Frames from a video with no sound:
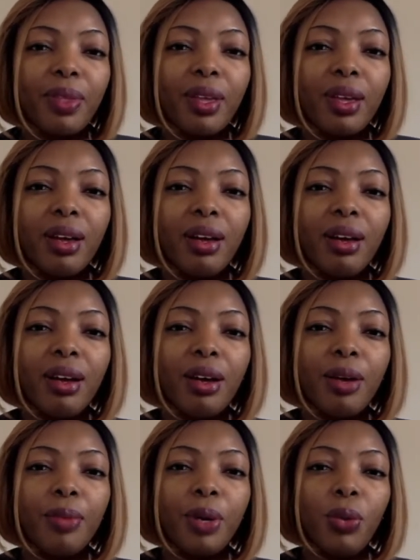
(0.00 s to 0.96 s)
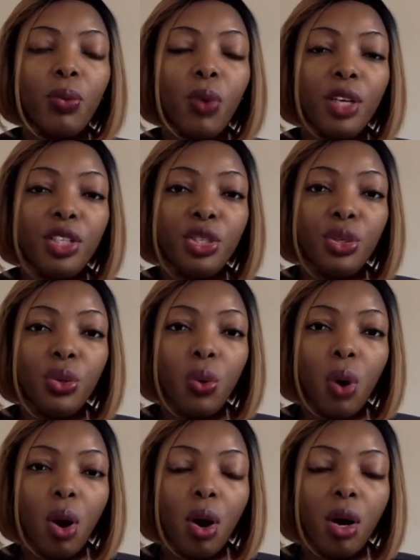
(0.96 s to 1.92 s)
when you
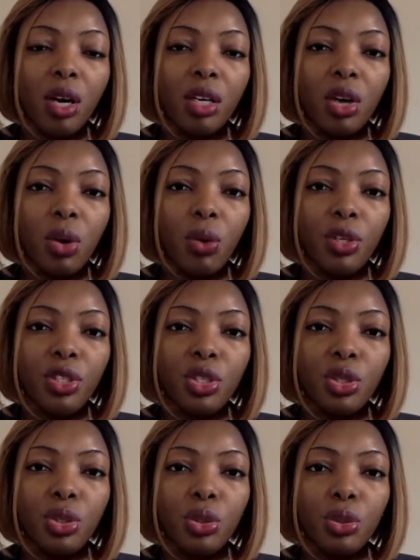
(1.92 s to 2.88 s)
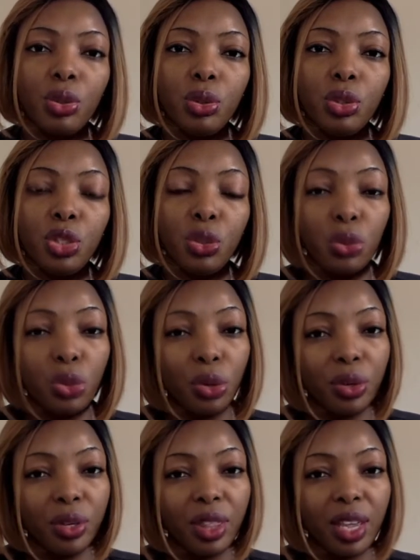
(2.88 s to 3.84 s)
are going to do
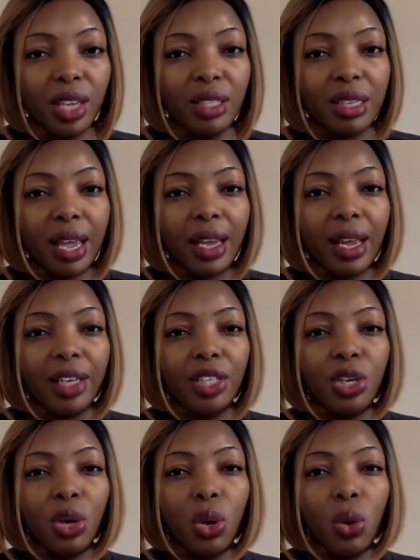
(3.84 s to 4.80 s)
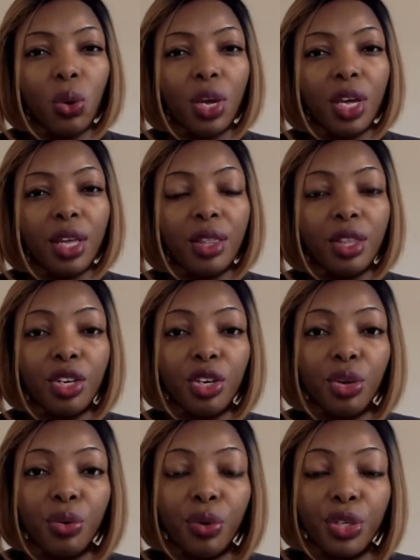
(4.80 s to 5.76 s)
certain things, like I know in the
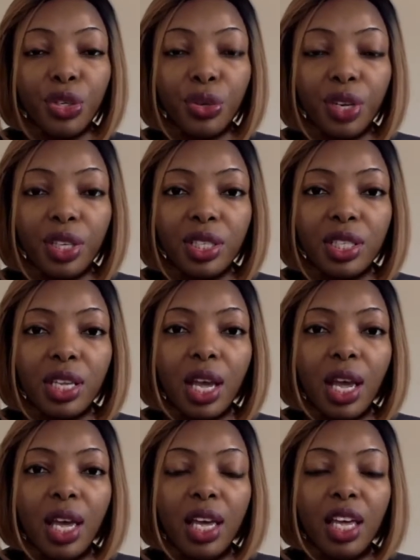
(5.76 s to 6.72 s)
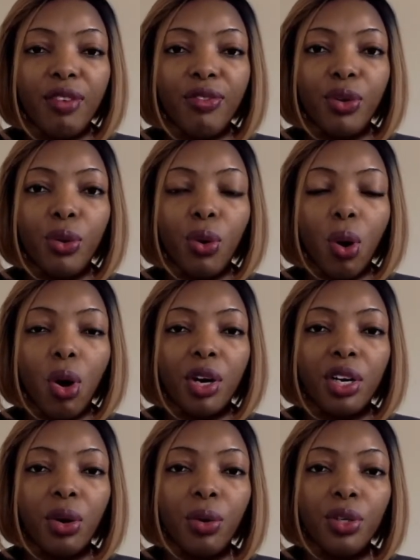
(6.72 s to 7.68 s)
neuro units, if you are
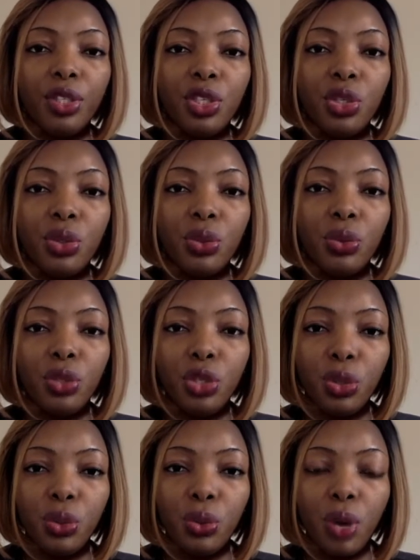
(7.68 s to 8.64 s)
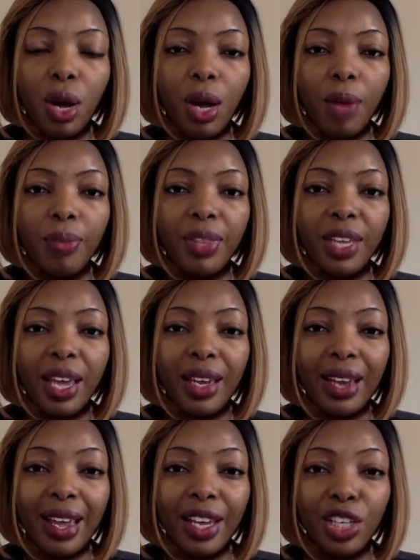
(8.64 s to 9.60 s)
going to do the
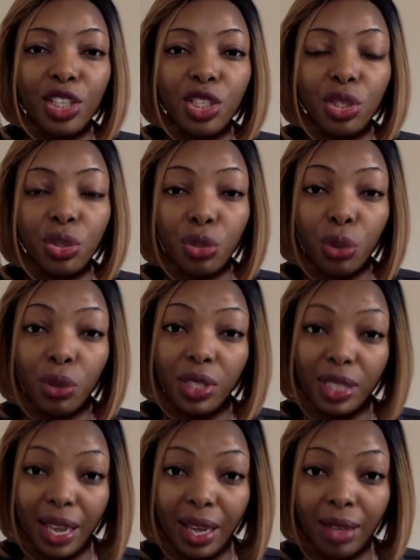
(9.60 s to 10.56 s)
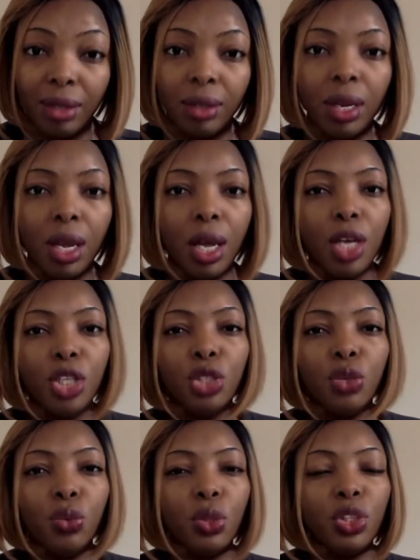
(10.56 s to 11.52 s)
NIH stroke scale,
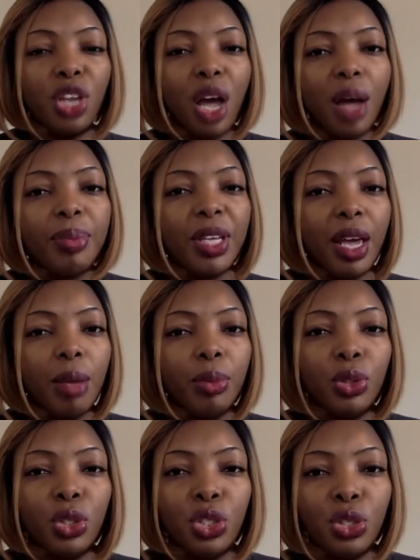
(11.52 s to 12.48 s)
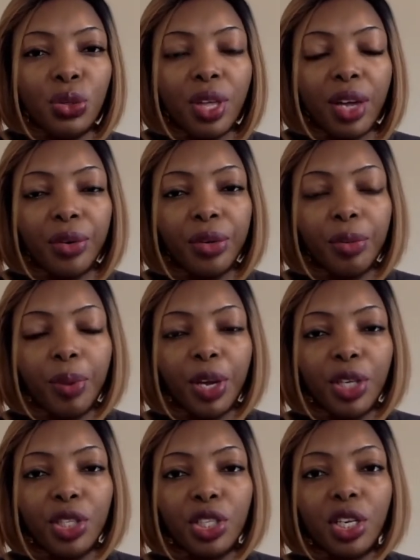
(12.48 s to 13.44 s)
you will not be able to do that on a
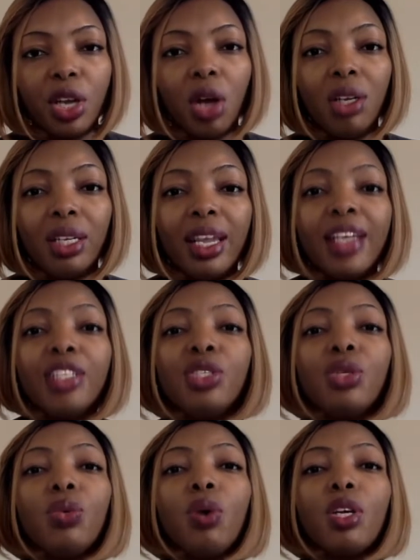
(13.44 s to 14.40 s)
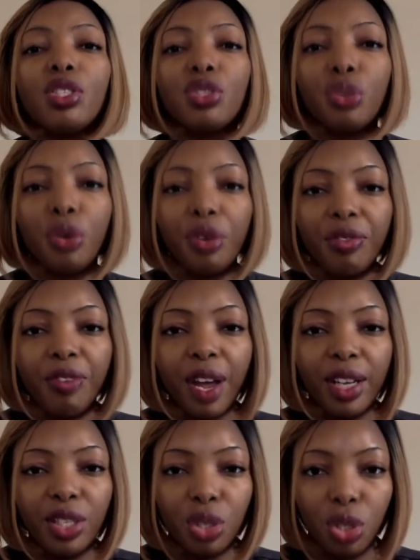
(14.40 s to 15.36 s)
patient unless you are
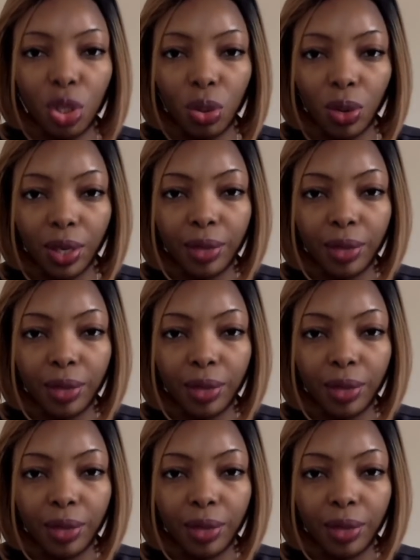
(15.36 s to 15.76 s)
certified to do it.